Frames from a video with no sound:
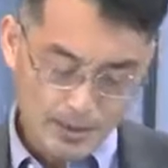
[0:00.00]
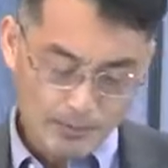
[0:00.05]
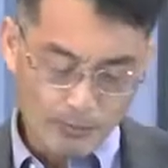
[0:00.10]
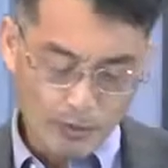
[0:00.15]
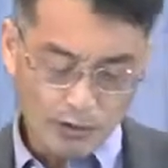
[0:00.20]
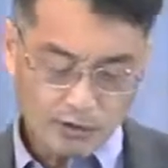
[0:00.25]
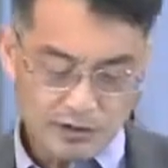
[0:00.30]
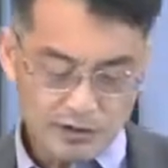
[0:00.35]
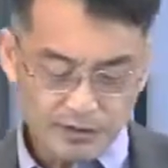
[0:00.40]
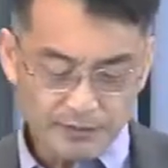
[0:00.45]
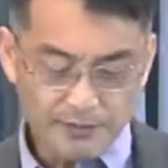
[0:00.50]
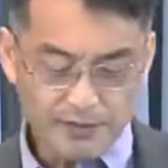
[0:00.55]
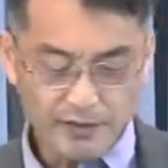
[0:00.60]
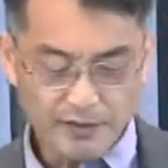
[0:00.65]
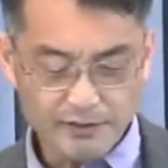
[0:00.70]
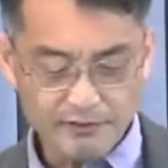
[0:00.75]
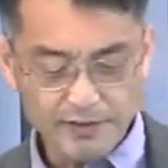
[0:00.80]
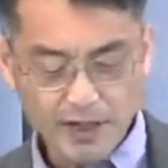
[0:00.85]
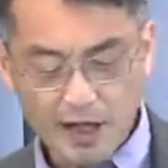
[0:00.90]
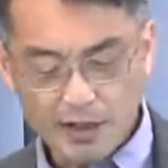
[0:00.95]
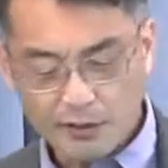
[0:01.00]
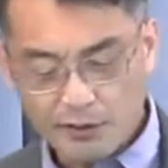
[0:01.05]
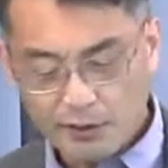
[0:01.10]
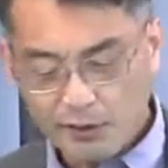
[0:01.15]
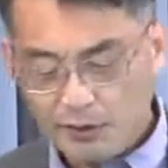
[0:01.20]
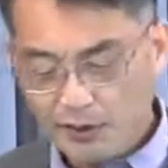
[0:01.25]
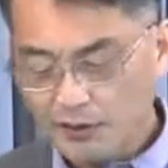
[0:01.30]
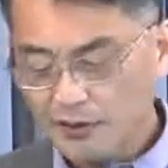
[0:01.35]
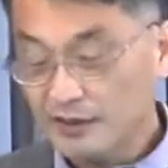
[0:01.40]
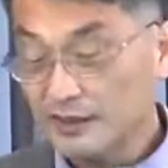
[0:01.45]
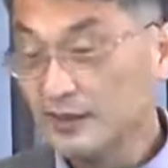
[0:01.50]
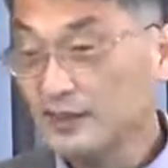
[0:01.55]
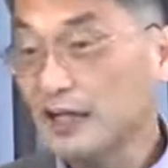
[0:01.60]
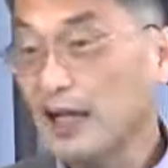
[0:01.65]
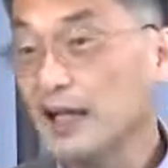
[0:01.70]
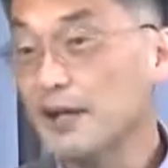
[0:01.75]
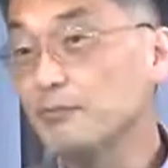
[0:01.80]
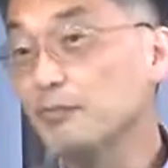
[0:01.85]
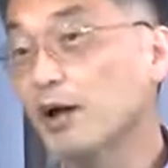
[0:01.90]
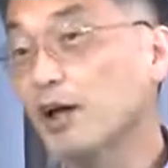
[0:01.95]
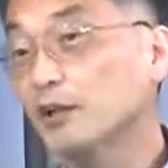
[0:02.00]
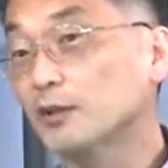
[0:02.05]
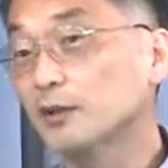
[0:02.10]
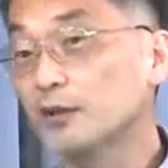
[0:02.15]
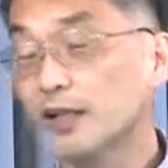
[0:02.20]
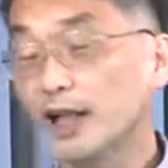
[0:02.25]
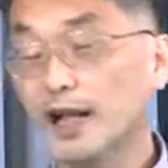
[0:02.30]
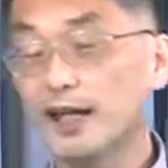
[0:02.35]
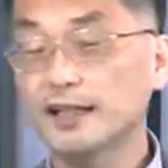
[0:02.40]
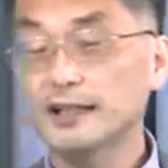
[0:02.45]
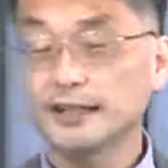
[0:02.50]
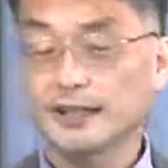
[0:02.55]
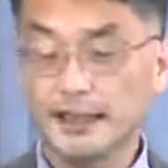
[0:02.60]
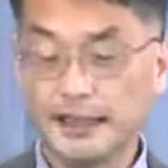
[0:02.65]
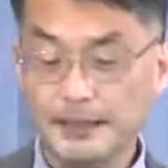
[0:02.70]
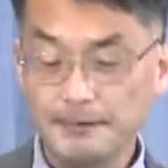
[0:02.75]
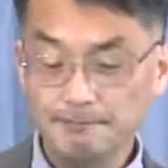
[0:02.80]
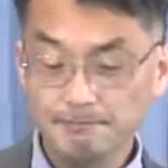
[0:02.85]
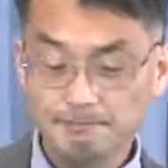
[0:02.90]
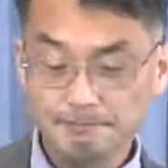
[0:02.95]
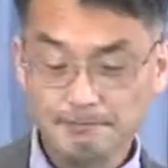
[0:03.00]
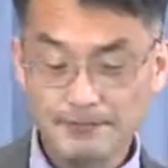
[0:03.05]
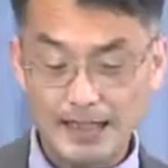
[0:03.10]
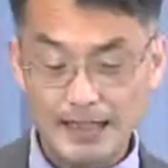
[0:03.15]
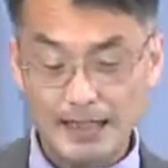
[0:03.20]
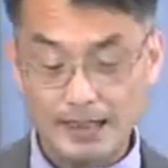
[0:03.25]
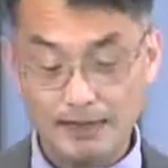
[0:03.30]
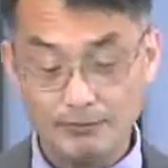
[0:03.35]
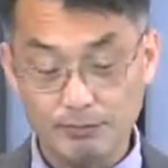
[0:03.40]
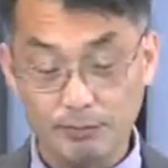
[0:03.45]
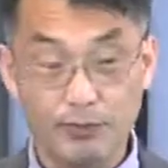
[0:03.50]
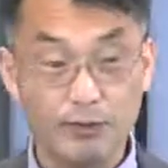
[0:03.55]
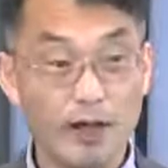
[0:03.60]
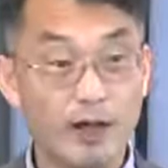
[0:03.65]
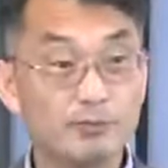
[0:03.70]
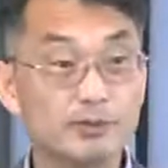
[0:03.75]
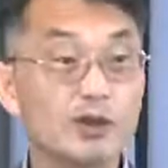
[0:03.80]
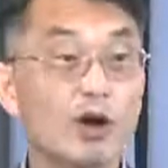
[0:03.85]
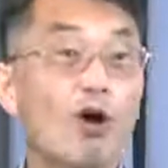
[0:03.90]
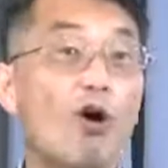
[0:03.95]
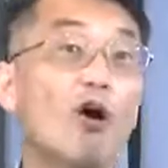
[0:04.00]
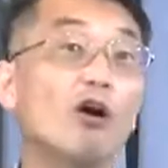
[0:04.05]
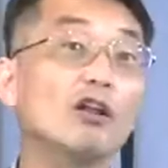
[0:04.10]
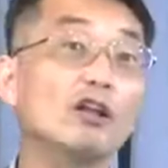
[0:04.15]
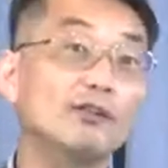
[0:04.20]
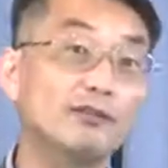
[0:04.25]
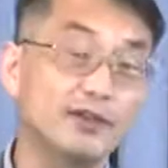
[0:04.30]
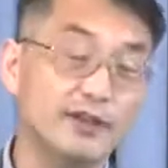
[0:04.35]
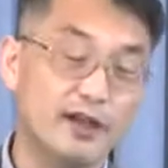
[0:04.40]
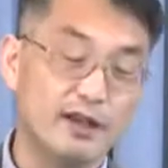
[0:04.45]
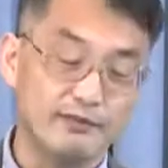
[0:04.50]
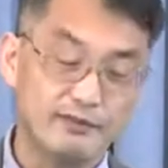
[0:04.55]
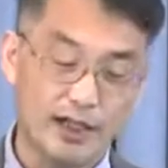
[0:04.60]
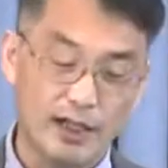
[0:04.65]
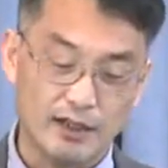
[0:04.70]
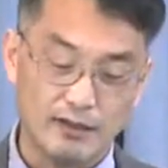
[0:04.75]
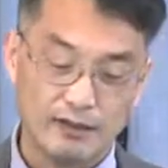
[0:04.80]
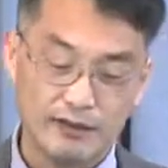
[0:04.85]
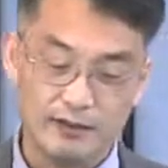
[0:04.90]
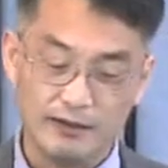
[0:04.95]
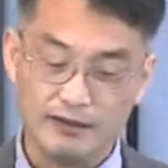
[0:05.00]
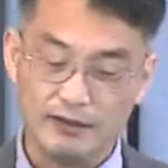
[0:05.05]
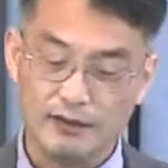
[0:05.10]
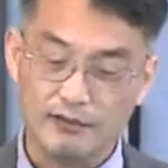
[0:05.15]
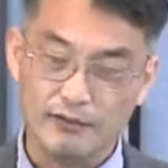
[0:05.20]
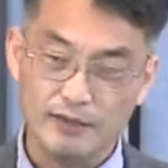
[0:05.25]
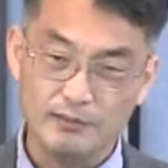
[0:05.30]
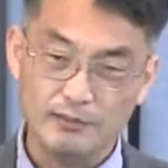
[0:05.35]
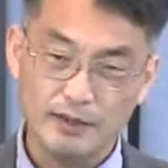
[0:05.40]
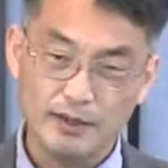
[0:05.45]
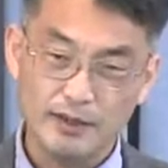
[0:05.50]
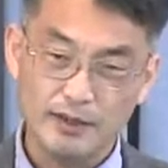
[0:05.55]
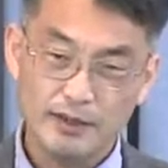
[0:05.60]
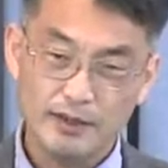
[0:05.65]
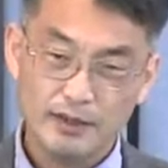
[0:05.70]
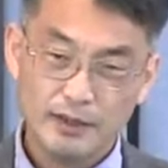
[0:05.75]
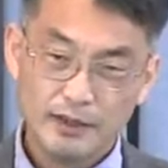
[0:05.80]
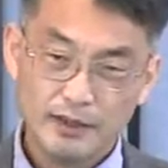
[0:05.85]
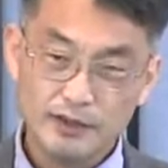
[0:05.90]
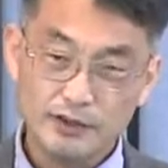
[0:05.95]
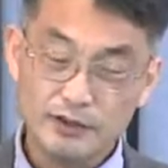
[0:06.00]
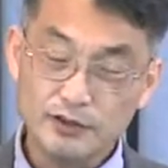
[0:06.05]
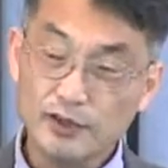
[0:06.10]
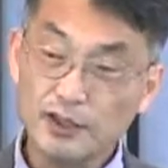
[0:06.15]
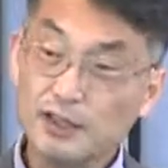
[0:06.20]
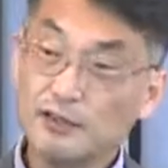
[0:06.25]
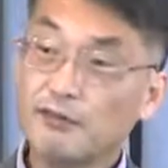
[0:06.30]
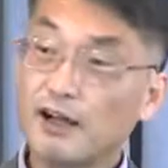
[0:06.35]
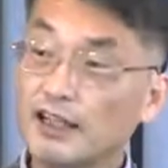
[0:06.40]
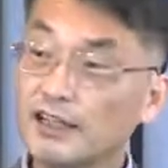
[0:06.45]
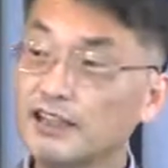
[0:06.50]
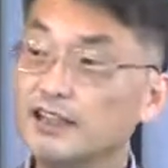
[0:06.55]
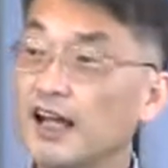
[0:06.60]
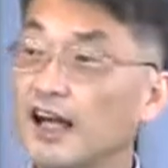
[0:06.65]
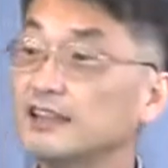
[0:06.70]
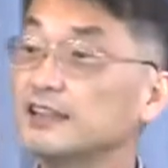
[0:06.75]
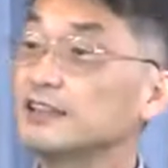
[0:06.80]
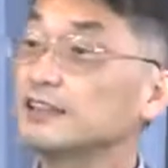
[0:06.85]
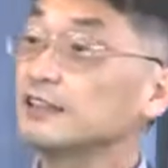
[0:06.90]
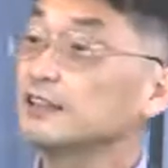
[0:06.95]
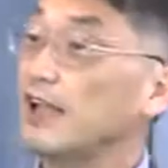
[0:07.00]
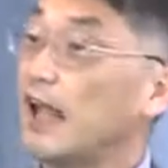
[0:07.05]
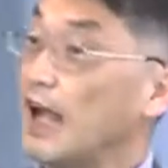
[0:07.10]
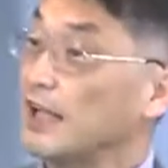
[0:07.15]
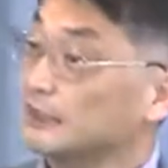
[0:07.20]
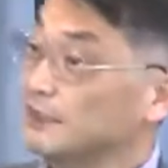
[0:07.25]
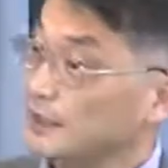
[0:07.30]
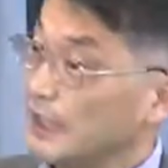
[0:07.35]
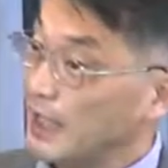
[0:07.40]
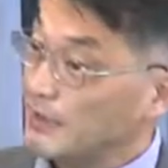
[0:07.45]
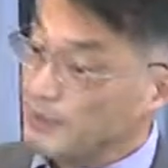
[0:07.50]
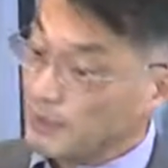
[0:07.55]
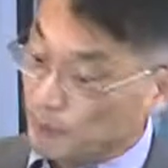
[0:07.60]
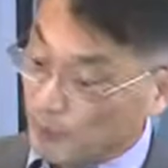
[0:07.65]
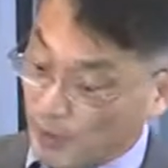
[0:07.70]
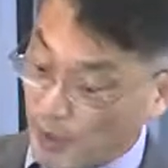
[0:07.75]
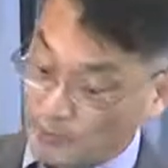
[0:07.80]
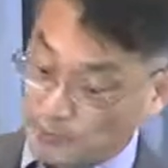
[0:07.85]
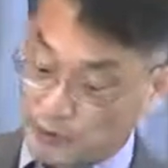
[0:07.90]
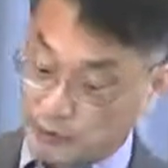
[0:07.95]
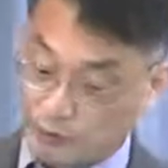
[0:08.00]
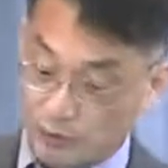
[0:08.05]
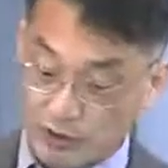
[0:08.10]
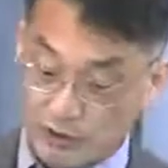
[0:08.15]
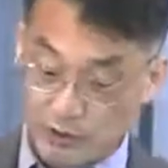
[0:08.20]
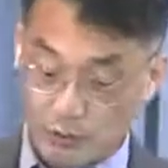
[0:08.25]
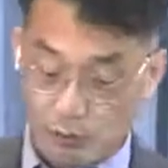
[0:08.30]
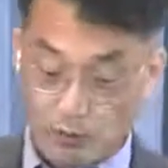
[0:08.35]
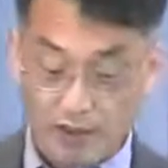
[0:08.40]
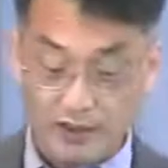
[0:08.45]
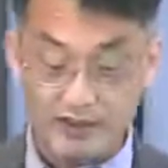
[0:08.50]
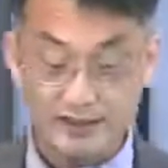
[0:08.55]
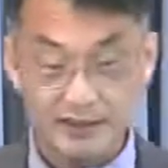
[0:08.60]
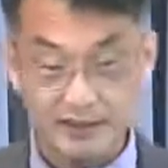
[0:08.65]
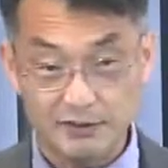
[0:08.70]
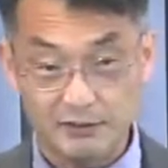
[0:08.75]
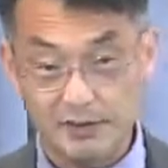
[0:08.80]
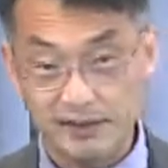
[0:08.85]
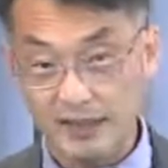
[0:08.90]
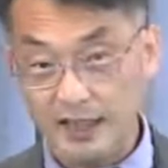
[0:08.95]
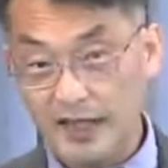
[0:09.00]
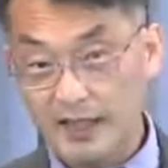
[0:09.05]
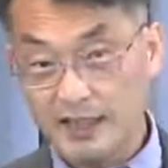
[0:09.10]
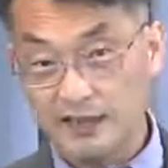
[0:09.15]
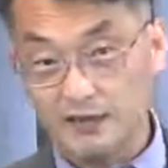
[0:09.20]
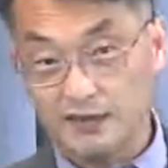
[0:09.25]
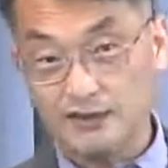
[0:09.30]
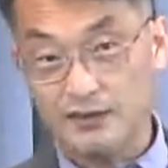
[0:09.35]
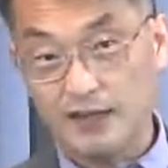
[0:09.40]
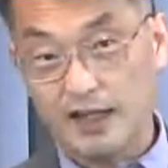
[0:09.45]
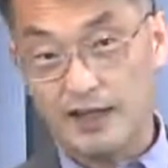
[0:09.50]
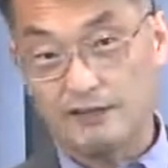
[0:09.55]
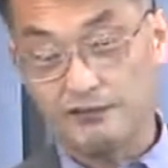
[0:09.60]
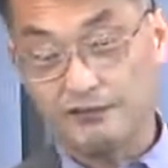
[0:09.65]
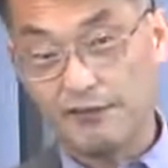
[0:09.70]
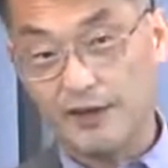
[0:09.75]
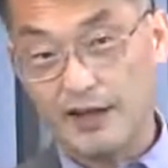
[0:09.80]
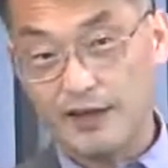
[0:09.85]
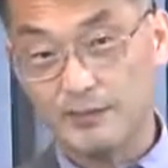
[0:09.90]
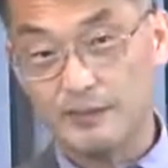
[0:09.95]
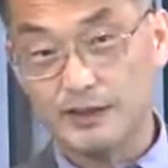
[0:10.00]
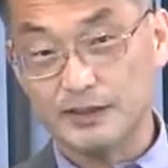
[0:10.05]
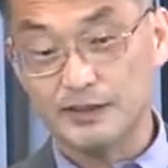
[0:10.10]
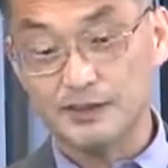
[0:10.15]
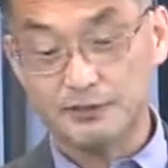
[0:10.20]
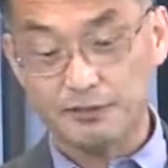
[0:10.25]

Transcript: Most of you have not heard of the name Michael Kennedy uh, perhaps all of you have not heard of him. You certainly recognize his last name, and perhaps you wonder, well, is he related to that famous